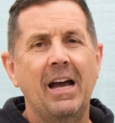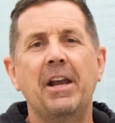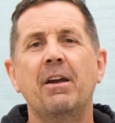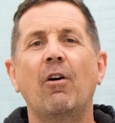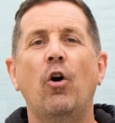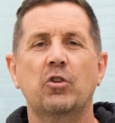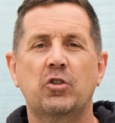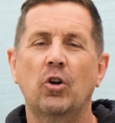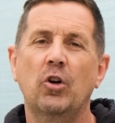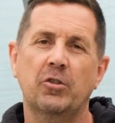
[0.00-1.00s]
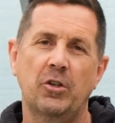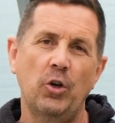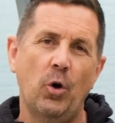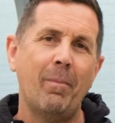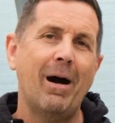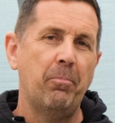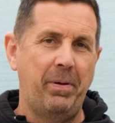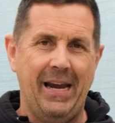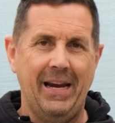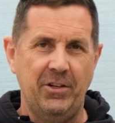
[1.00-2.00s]
and you've also got to know about
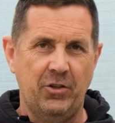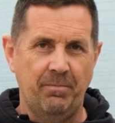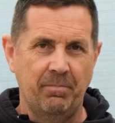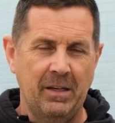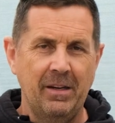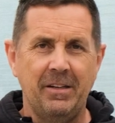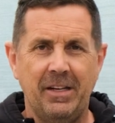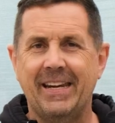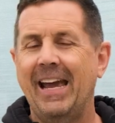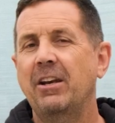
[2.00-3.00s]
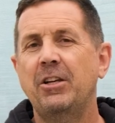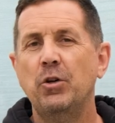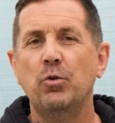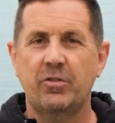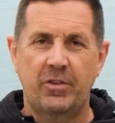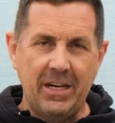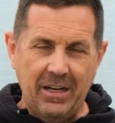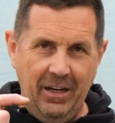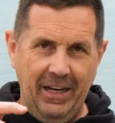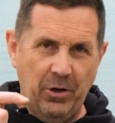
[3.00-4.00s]
pH. You can use the
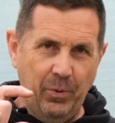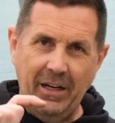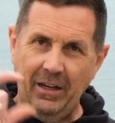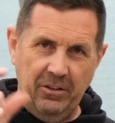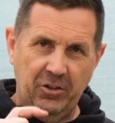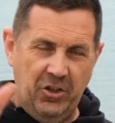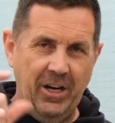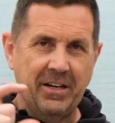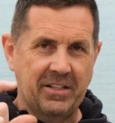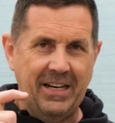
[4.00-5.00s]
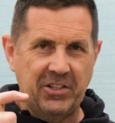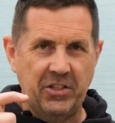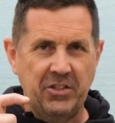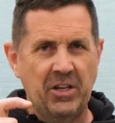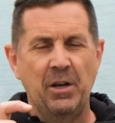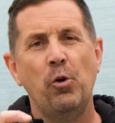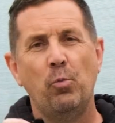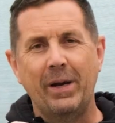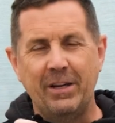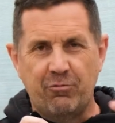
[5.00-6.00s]
liquid shaker testers
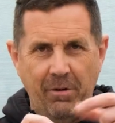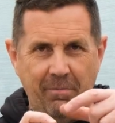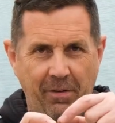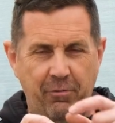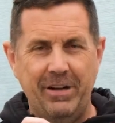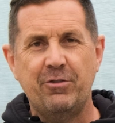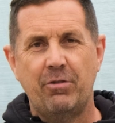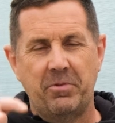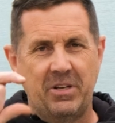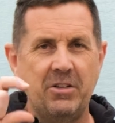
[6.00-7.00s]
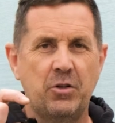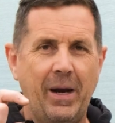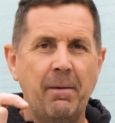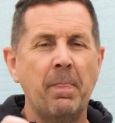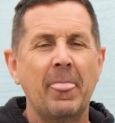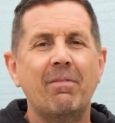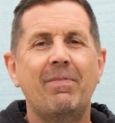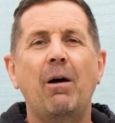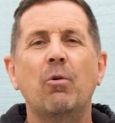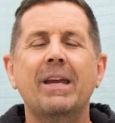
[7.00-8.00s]
where you drip the 3 drips into it.
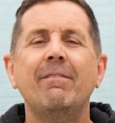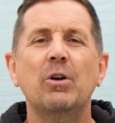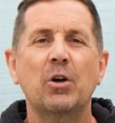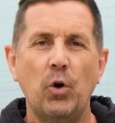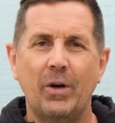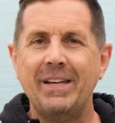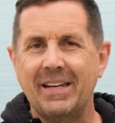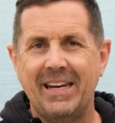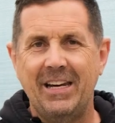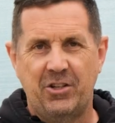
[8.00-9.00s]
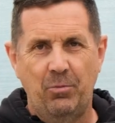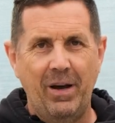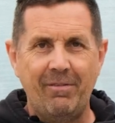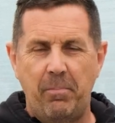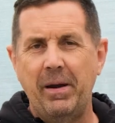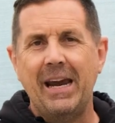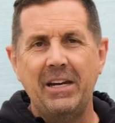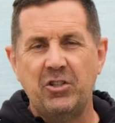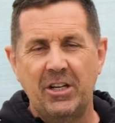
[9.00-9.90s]
That will give you a good indication where the pH